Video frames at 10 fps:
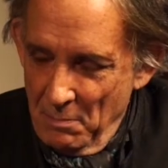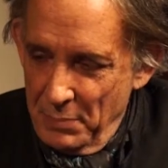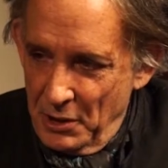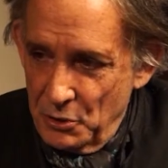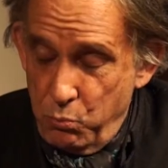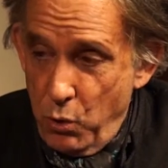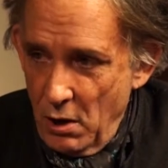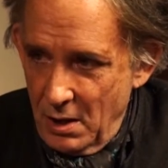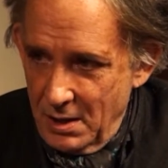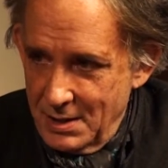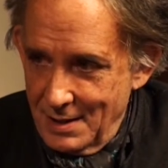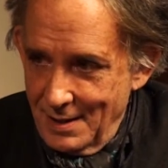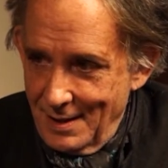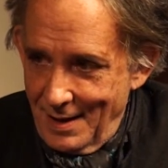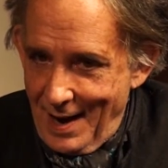Because what is
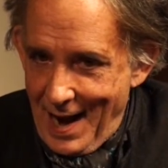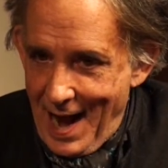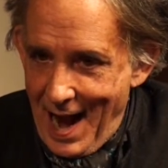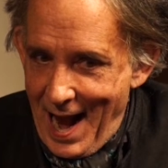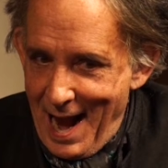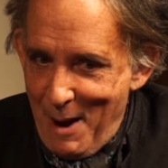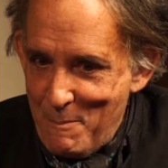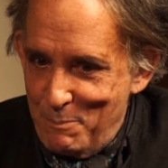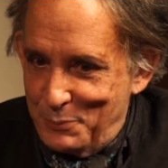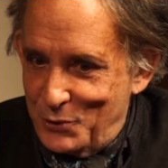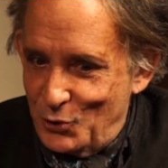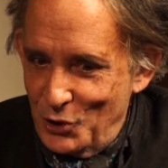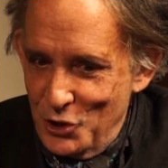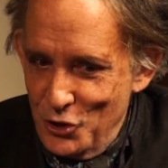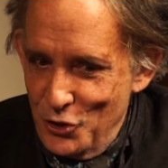
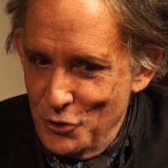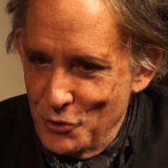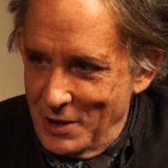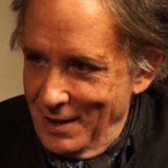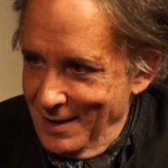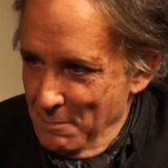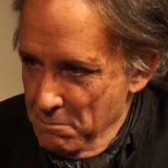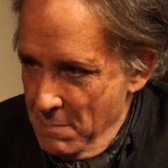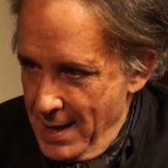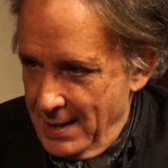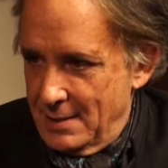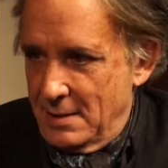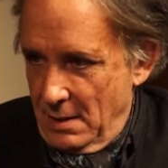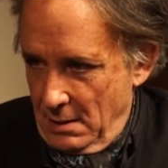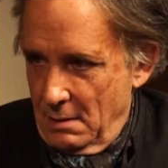absolutely
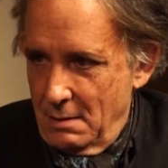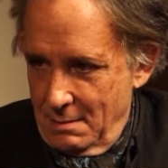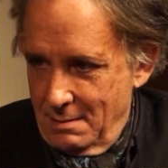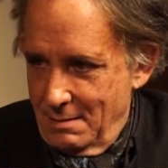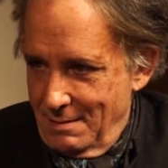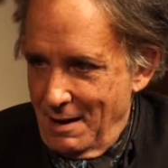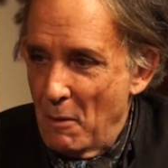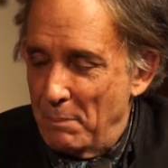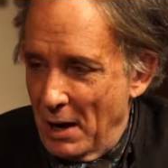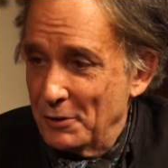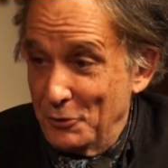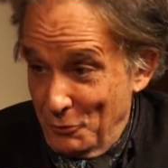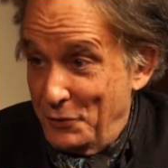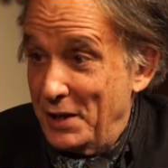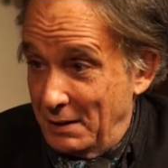amazing about an
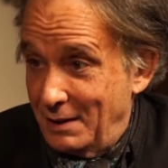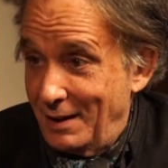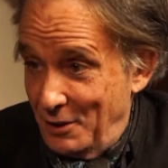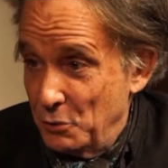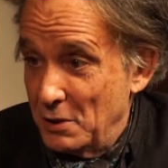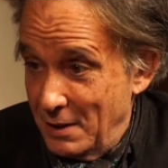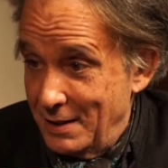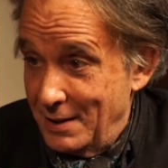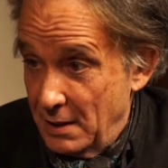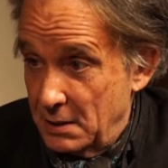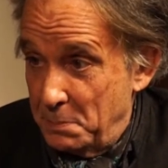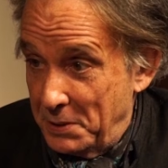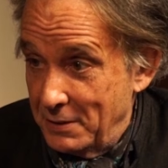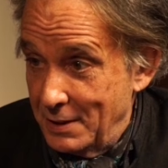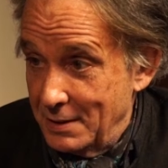authentic Kundalini
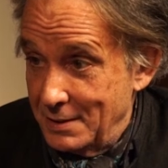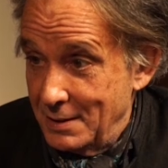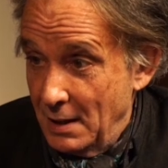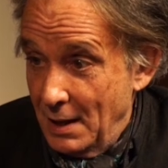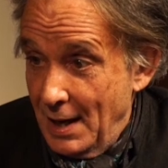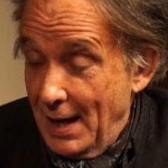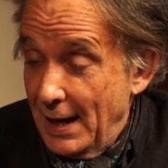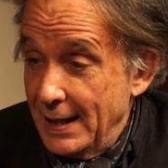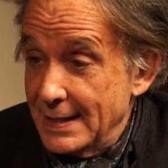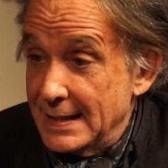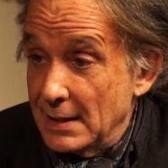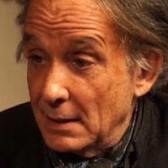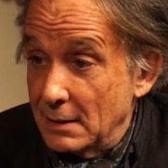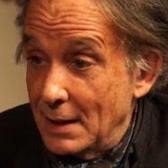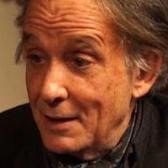experience is
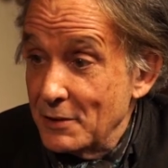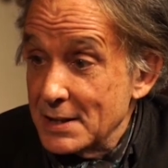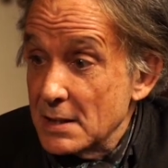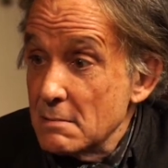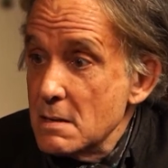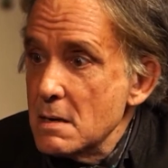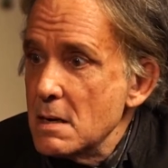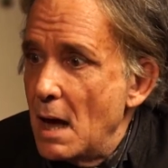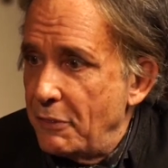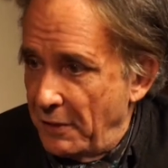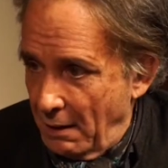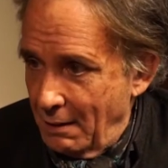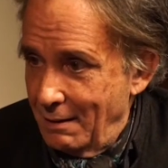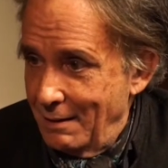that there is nothing